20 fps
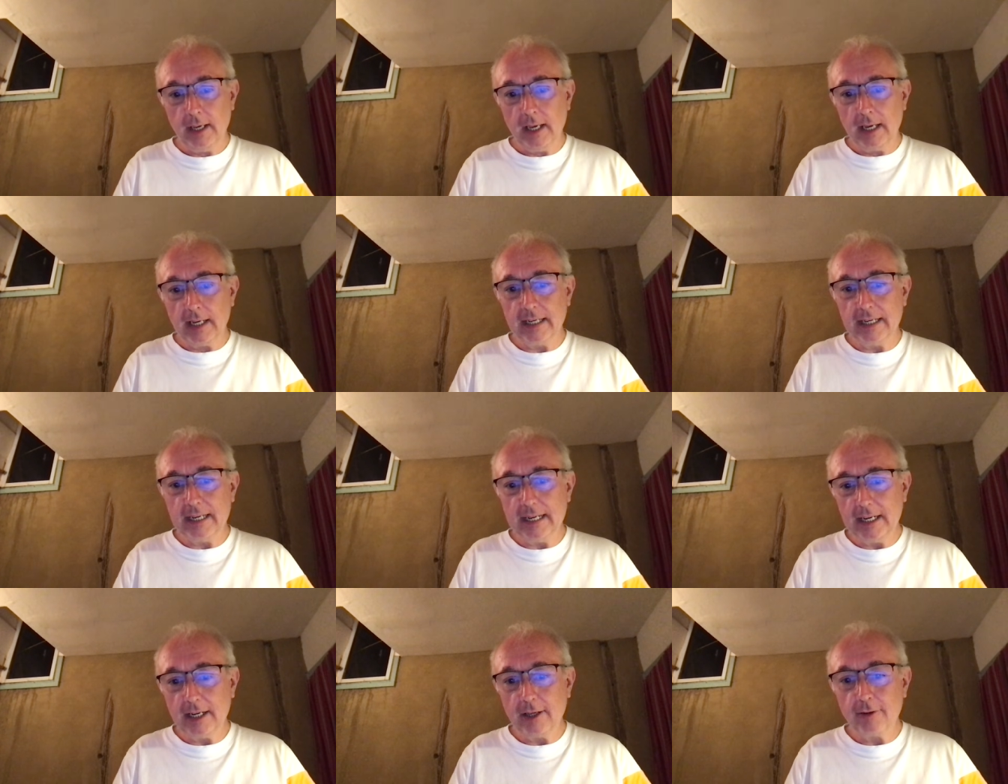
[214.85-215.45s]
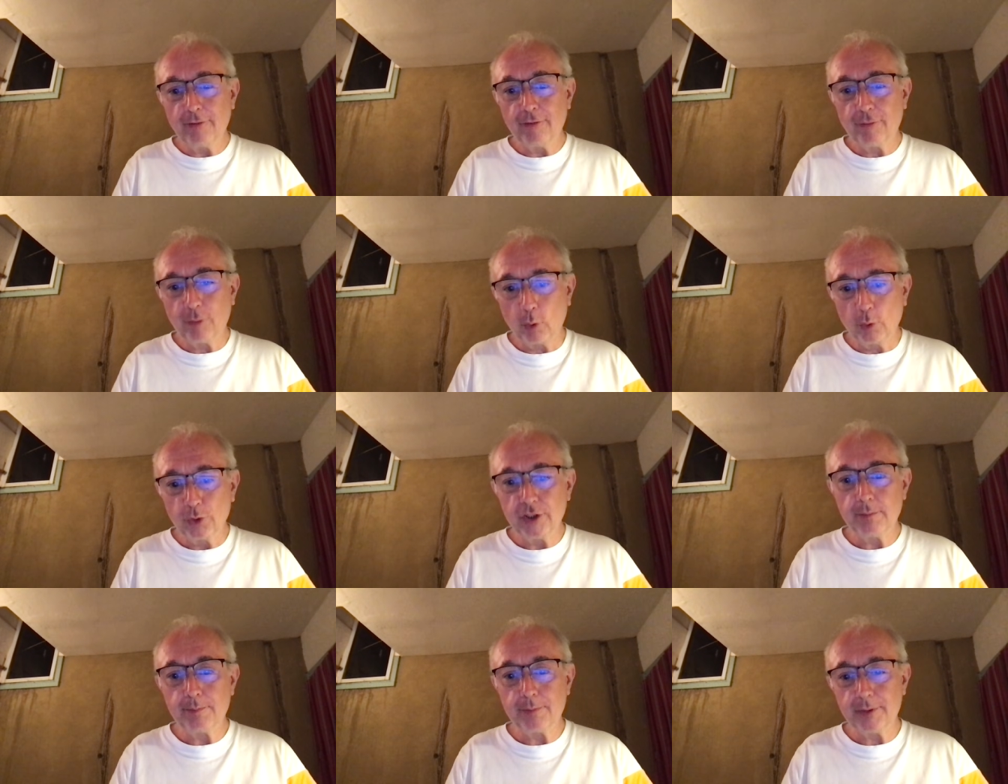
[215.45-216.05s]
nearly
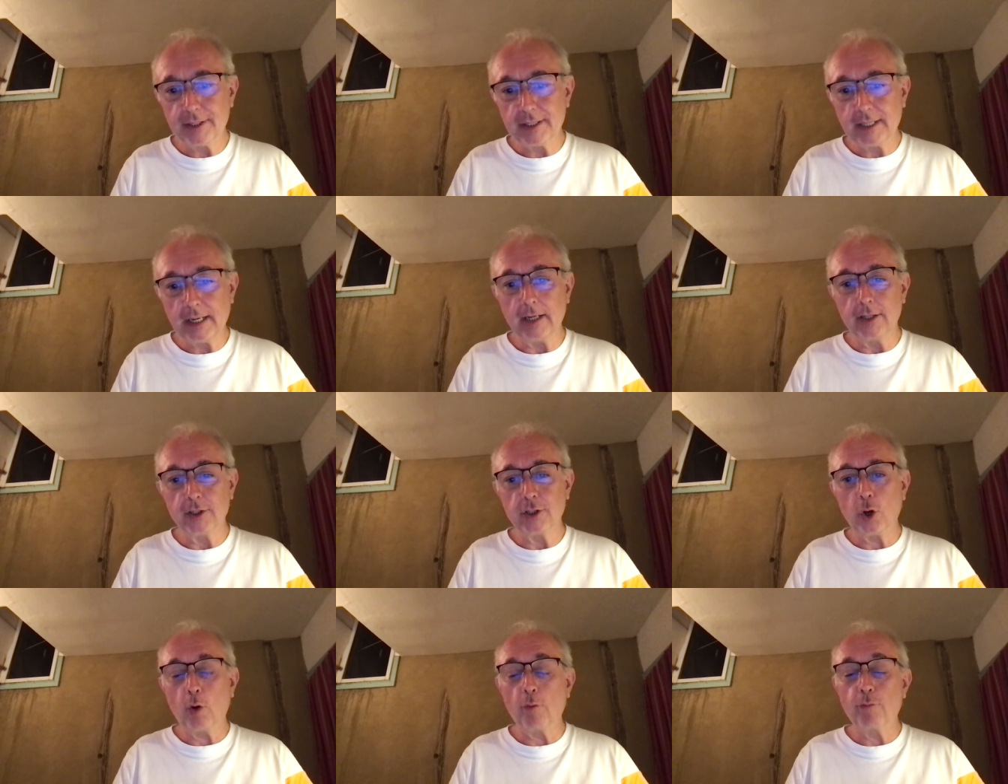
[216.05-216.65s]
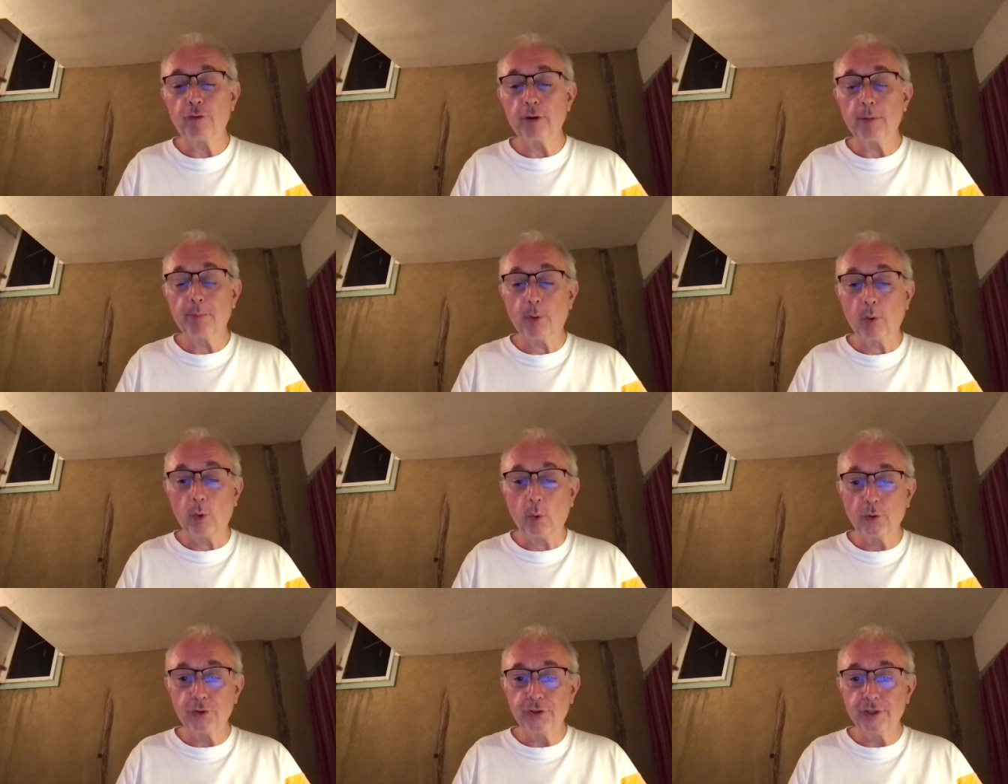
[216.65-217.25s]
40% of
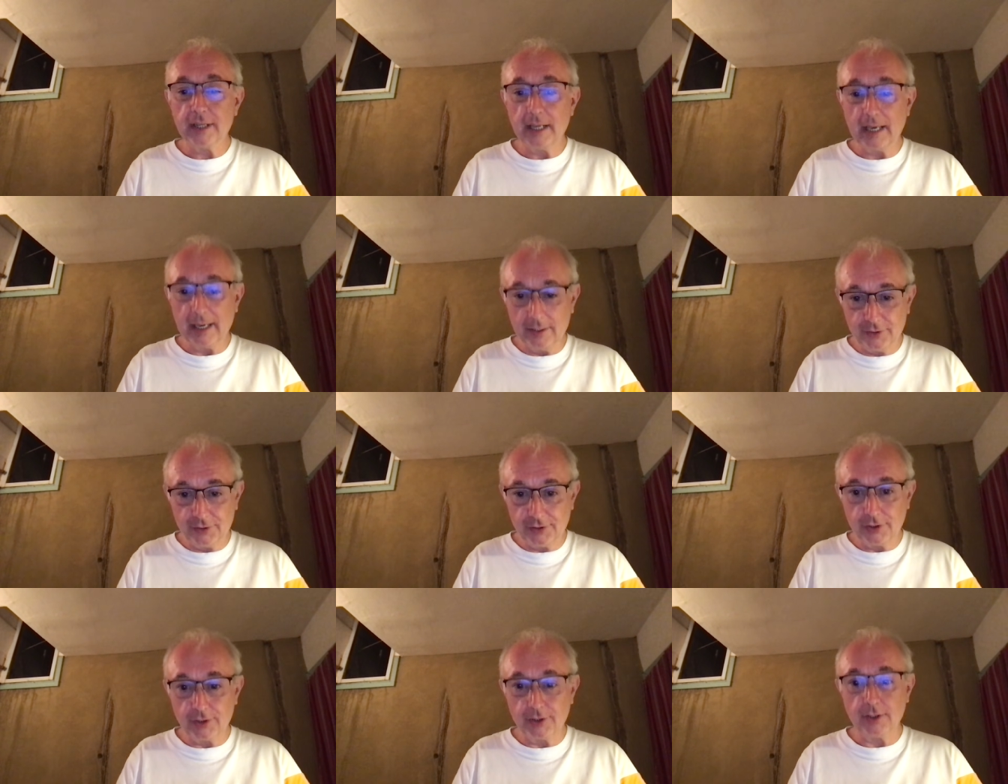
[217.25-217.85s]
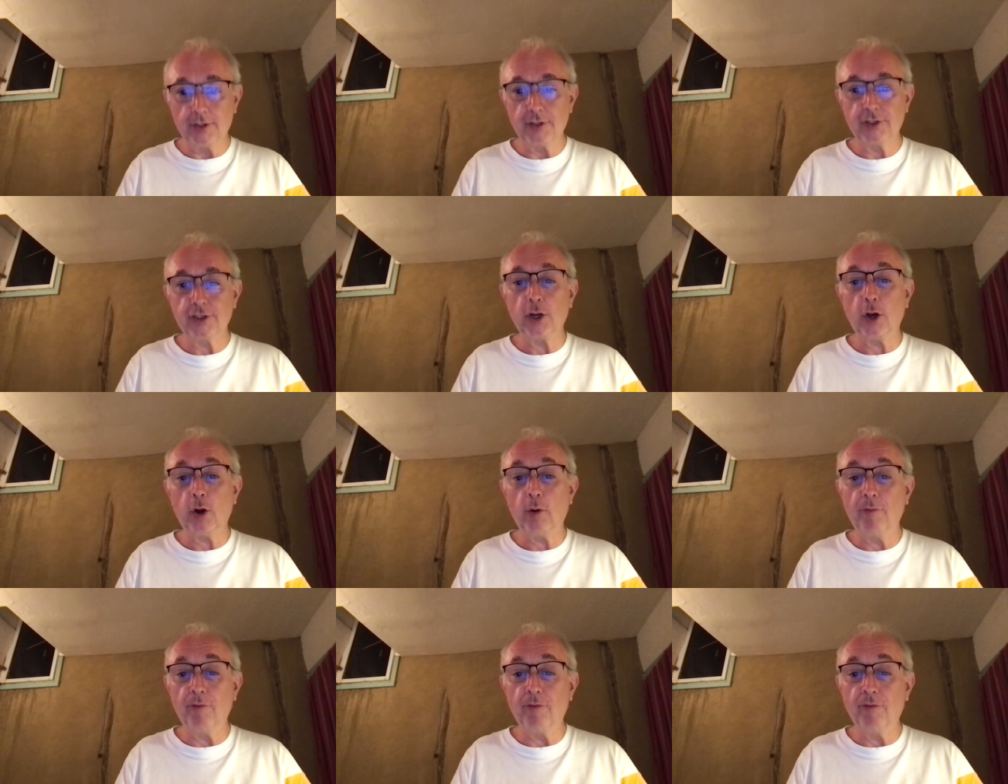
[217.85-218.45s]
reported incidents
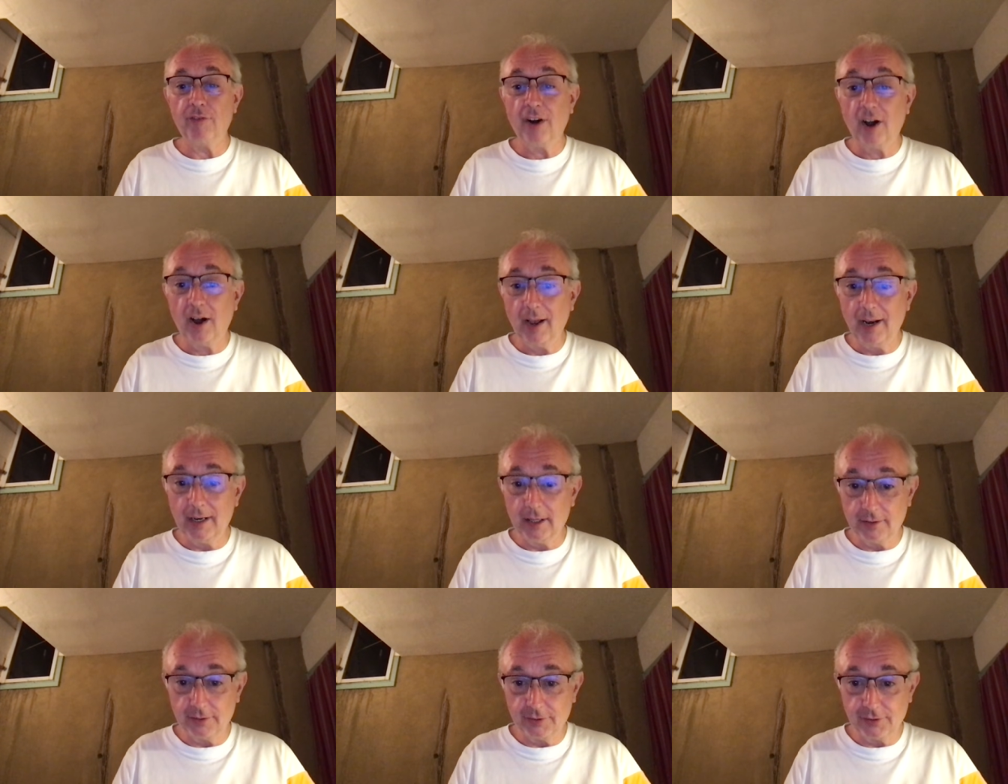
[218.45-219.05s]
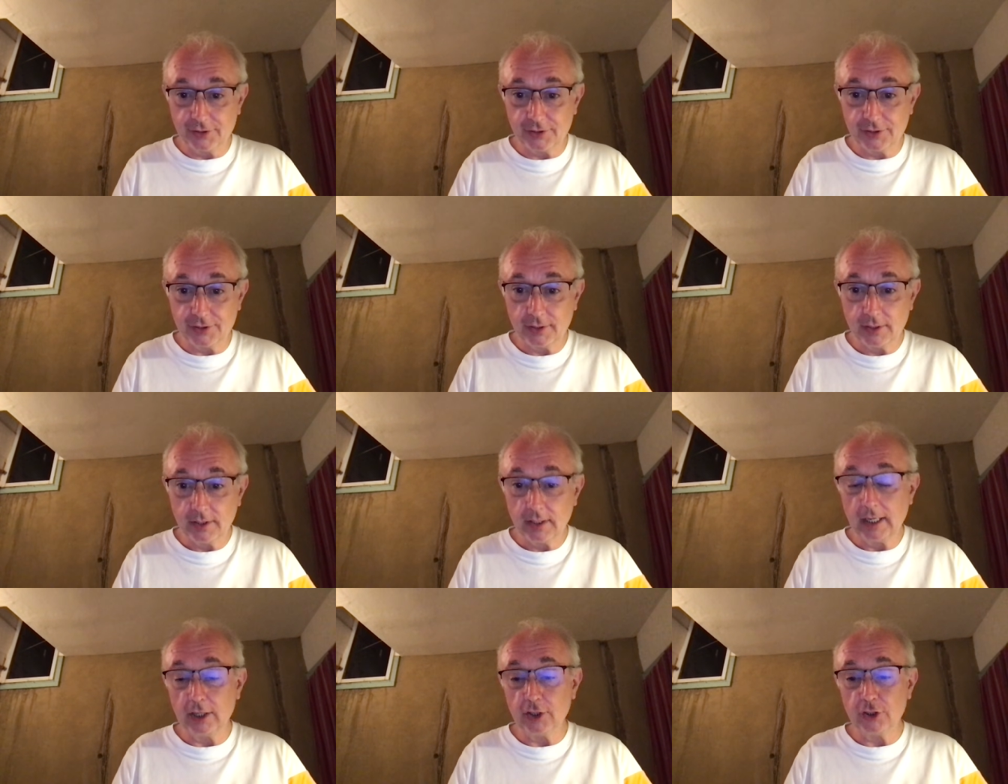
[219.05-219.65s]
of violence
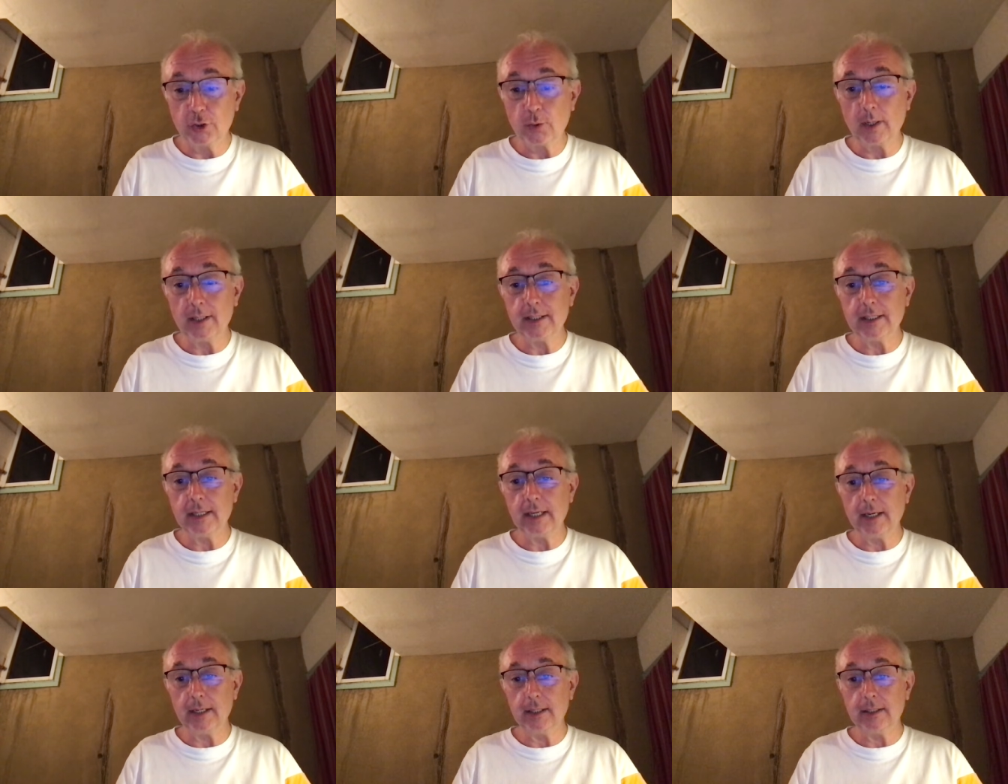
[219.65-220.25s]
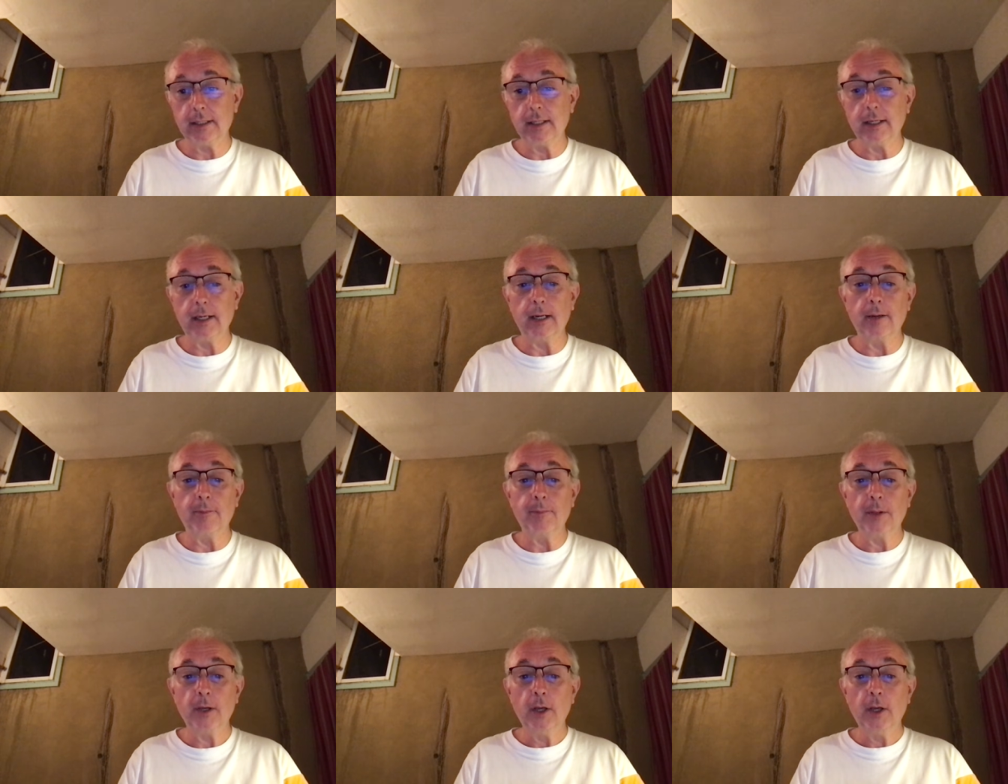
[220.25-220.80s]
in 2018